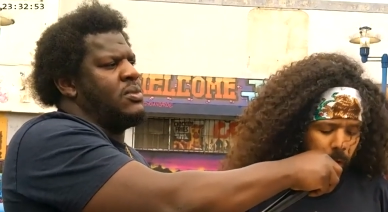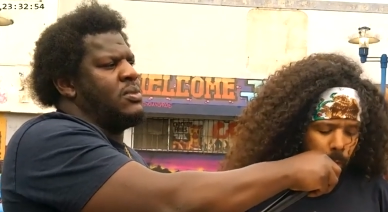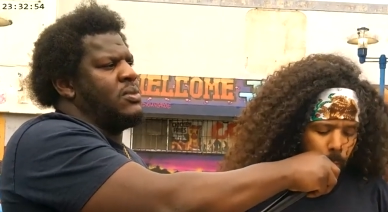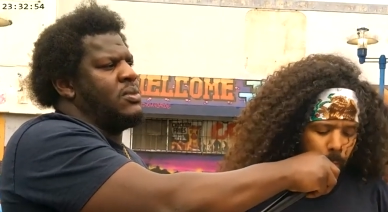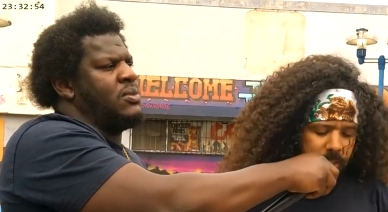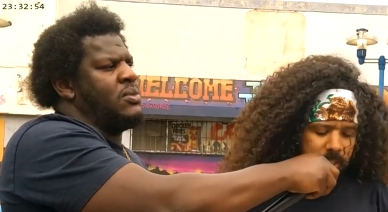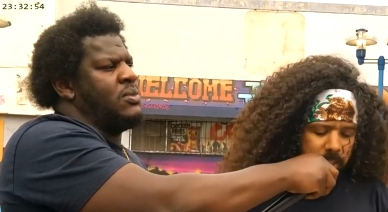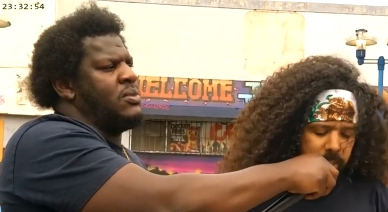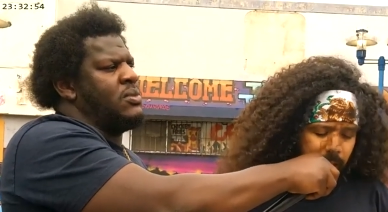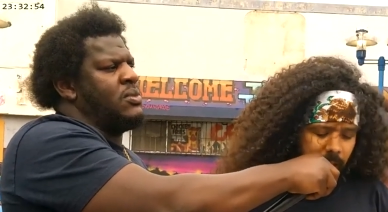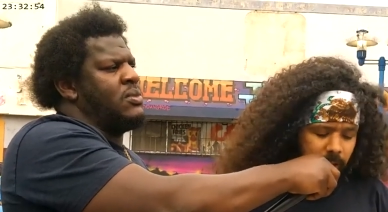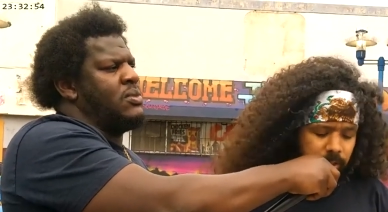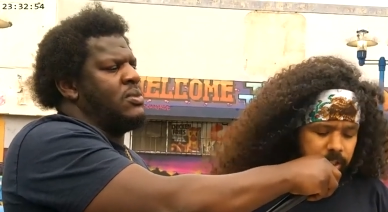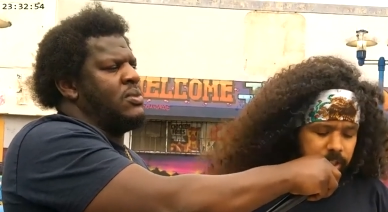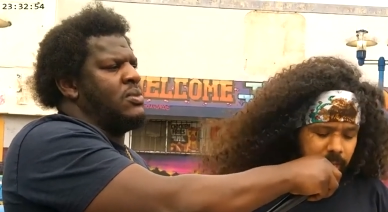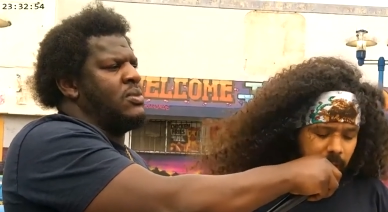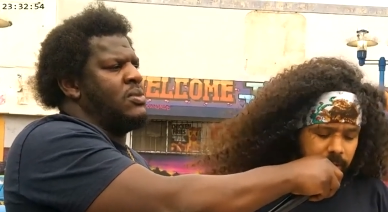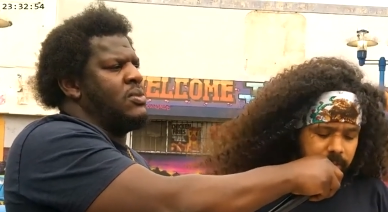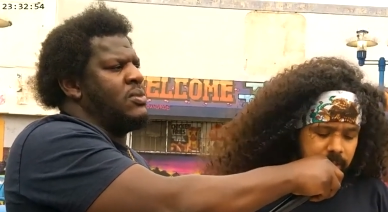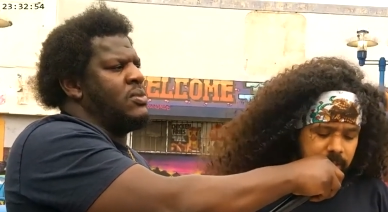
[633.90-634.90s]
Speaker 1: which thou
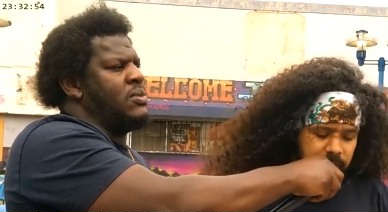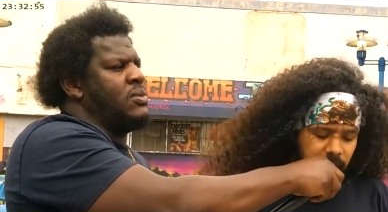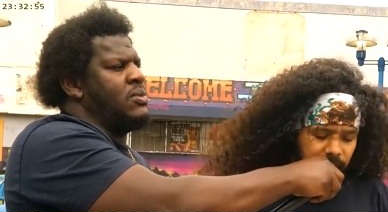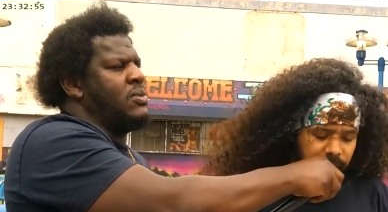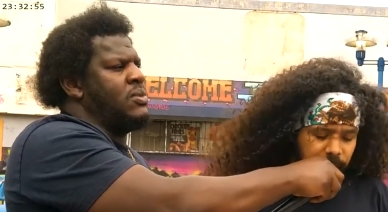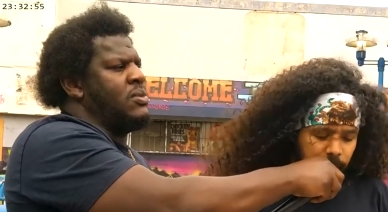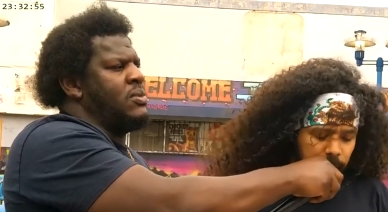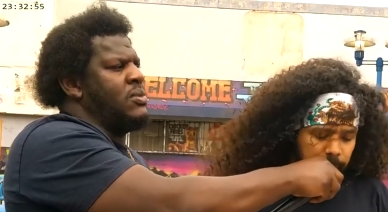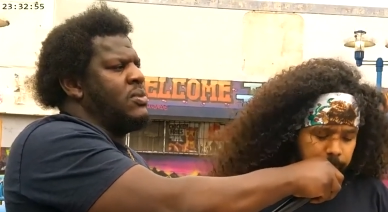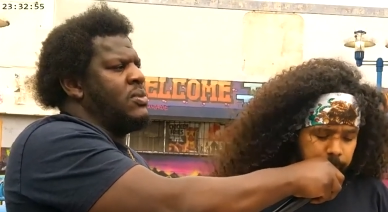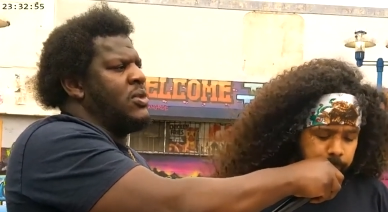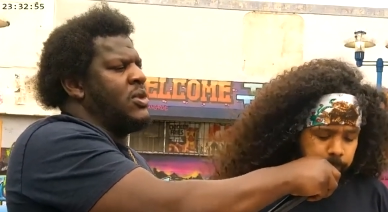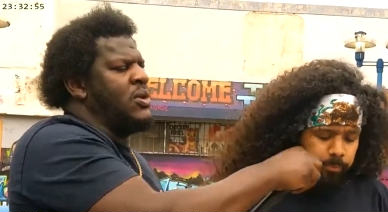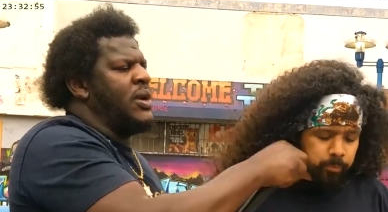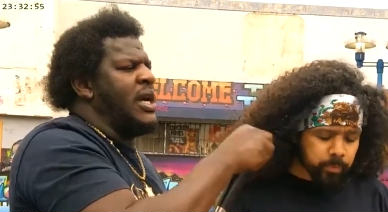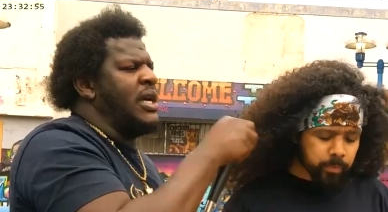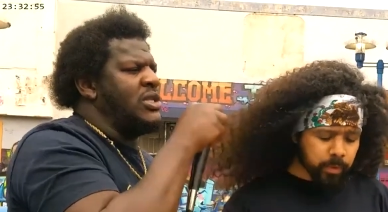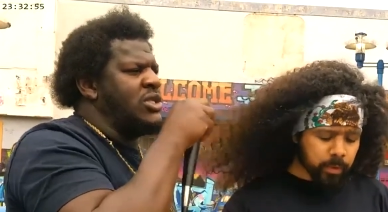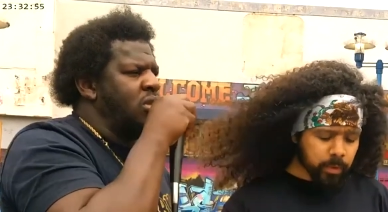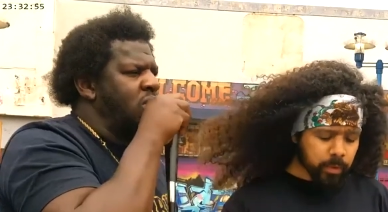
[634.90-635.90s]
shalt suffer.
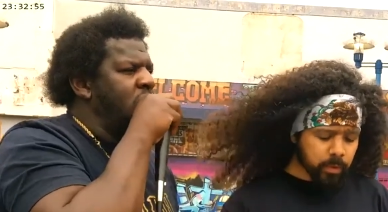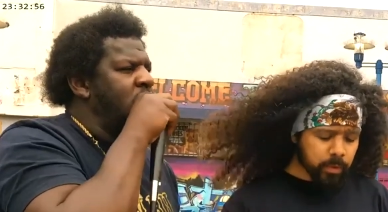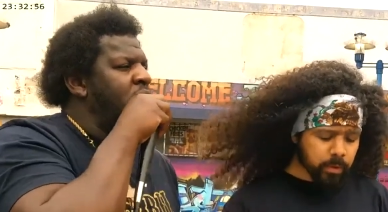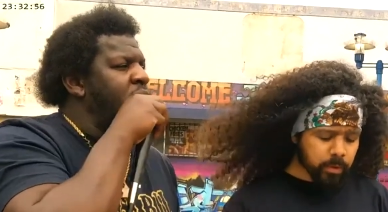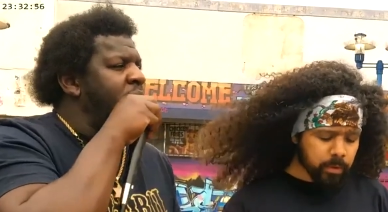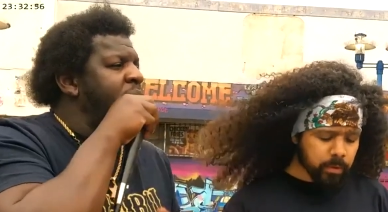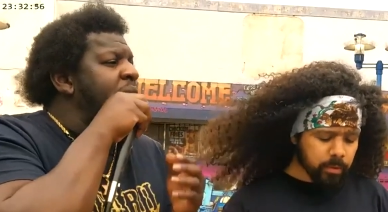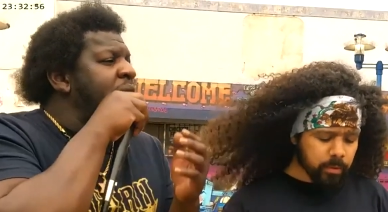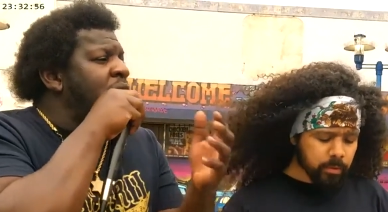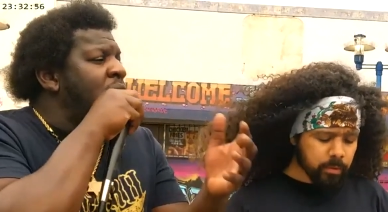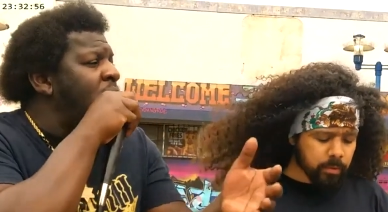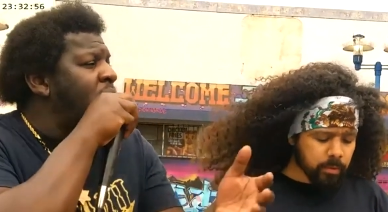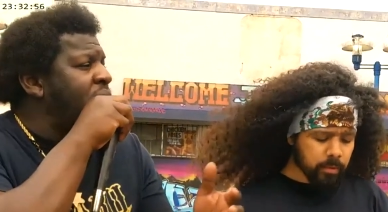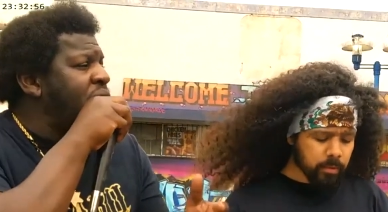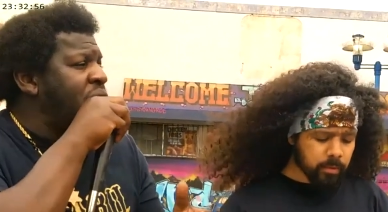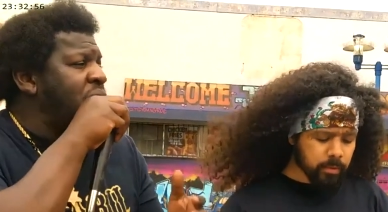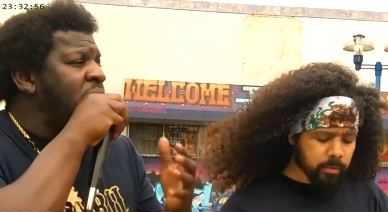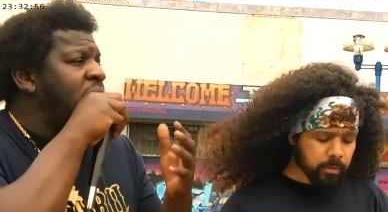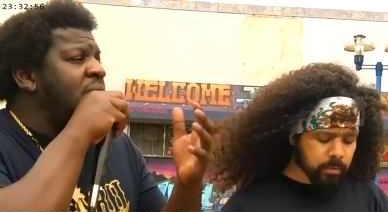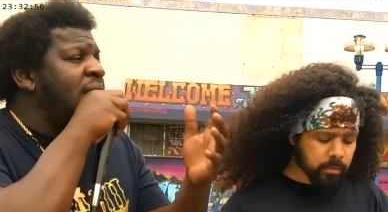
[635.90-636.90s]
Right? So you're going to be going
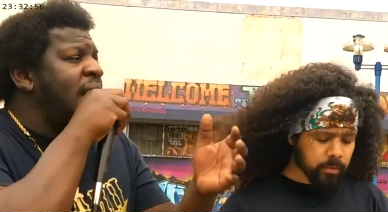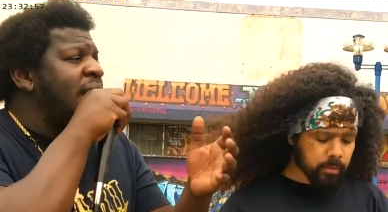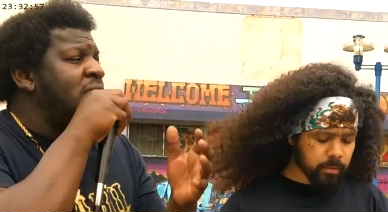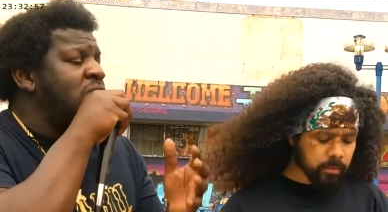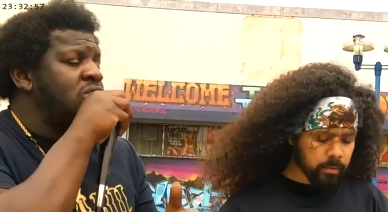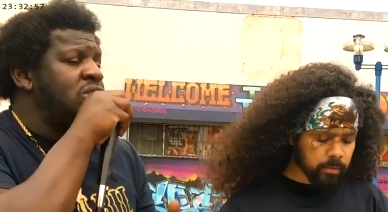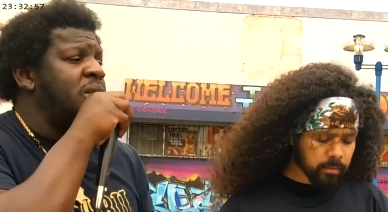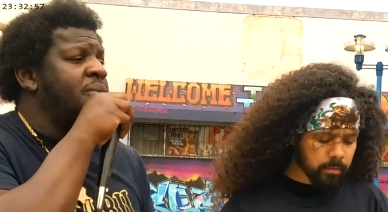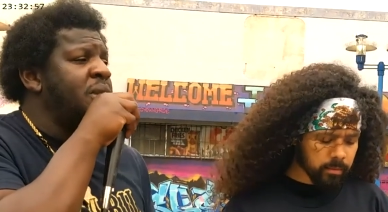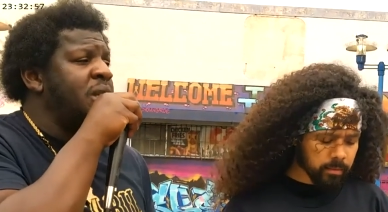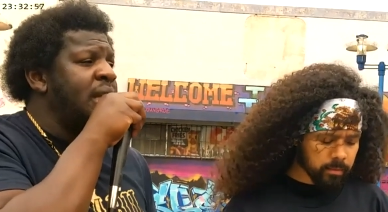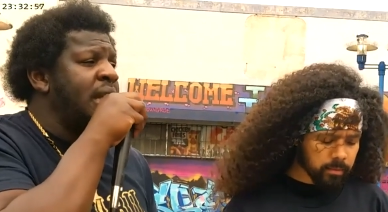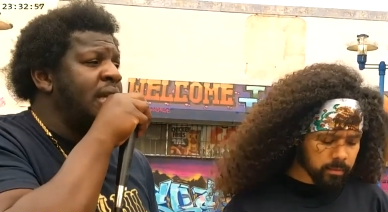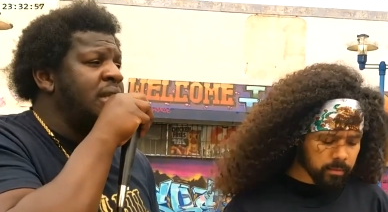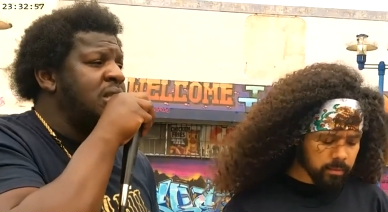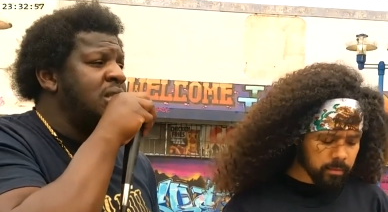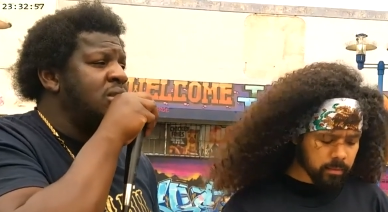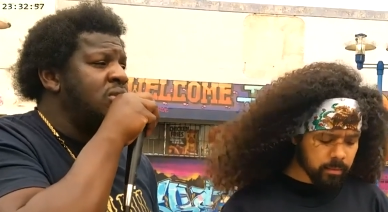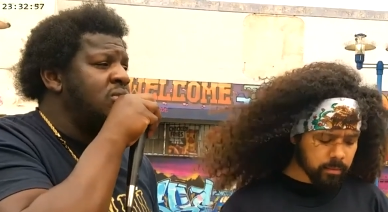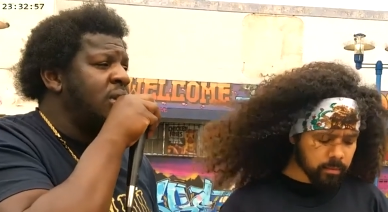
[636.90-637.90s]
through a lot of tribulations,
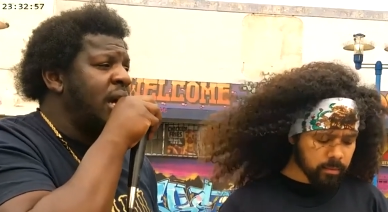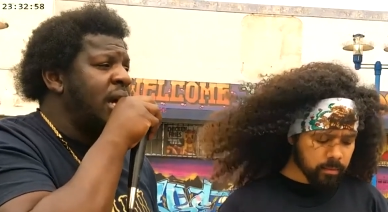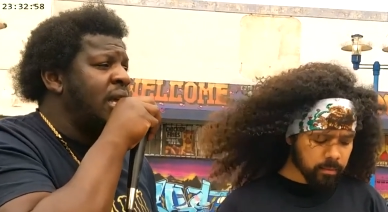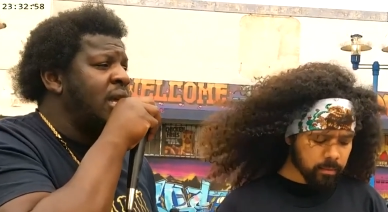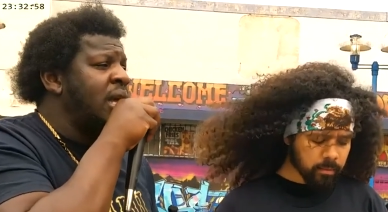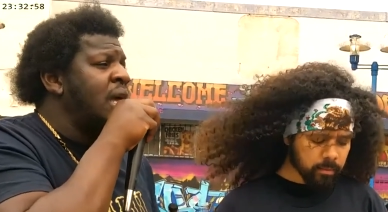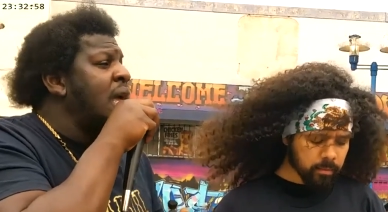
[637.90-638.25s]
right?